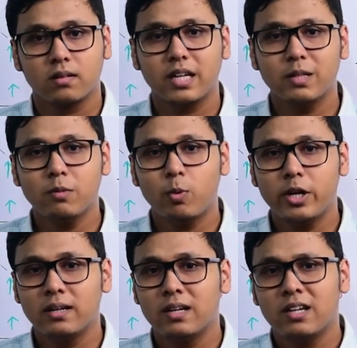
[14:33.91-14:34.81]
Getting my
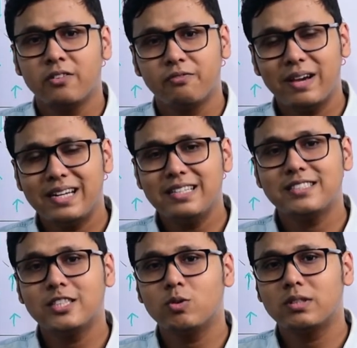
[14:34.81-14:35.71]
point? Very
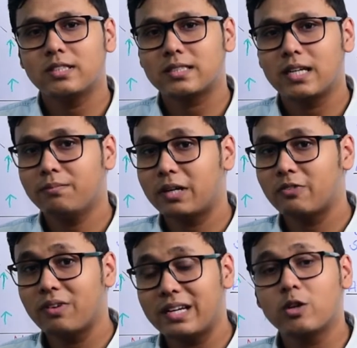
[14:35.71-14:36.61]
easy to understand,
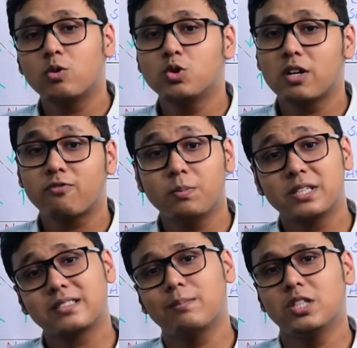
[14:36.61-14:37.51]
but very crucial from
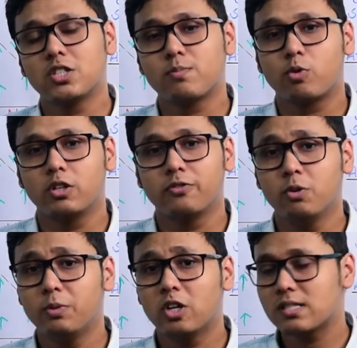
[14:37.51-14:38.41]
examination point of
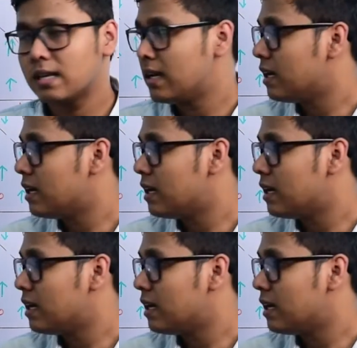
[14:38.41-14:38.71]
view, because